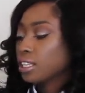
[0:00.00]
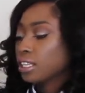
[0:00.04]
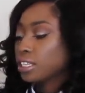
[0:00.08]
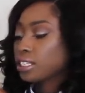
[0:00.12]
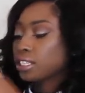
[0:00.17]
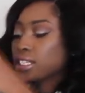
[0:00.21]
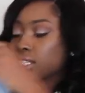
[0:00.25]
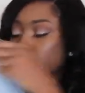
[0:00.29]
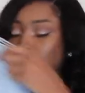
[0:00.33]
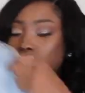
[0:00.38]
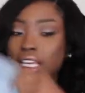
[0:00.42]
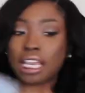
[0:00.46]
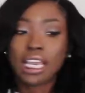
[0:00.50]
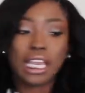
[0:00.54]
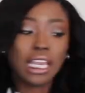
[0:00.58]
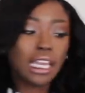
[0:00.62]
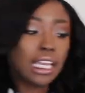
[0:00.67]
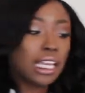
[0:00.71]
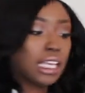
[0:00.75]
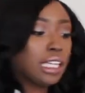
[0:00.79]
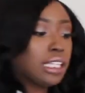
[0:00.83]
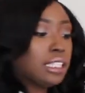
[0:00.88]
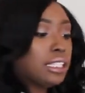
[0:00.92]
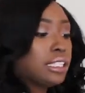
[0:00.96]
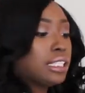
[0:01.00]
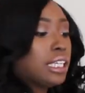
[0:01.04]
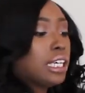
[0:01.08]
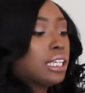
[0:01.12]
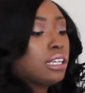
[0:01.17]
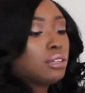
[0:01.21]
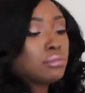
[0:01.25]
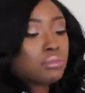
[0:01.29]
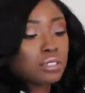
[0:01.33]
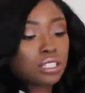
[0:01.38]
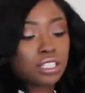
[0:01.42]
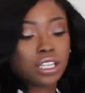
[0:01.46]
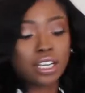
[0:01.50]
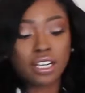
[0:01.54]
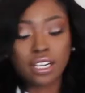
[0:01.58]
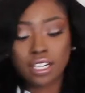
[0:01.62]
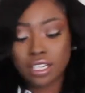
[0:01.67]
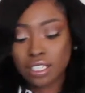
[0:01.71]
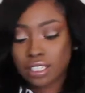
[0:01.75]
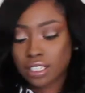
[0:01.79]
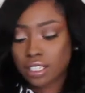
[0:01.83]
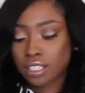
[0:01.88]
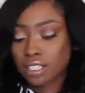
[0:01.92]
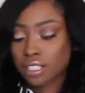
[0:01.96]
This is a denim
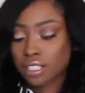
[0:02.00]
skirt,